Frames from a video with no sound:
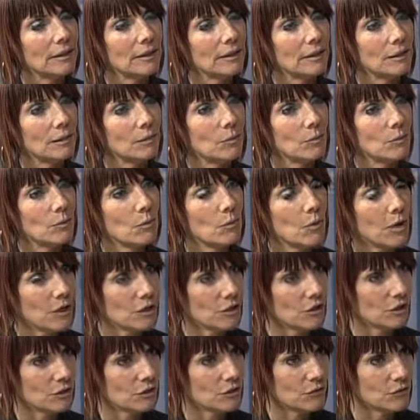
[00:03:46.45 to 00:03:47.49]
uh, we're
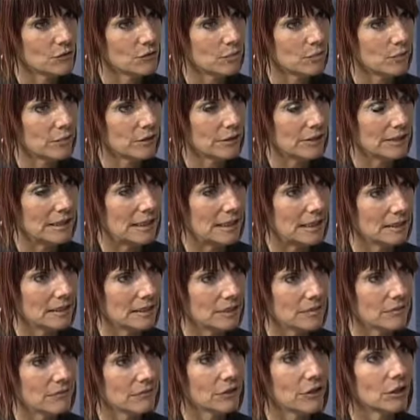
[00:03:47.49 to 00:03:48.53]
watching consumer
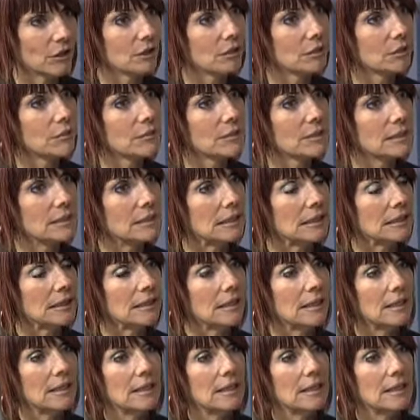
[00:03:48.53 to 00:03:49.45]
indebtedness very closely.